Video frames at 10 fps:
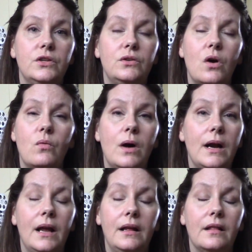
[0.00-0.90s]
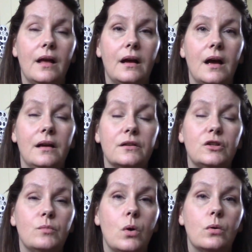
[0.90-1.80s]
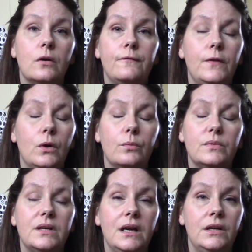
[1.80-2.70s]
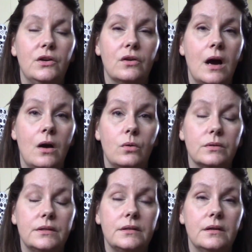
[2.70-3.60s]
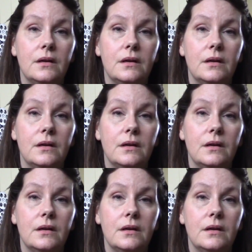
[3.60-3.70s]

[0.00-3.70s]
You don't want any of that kind of smoke or fumes in your house.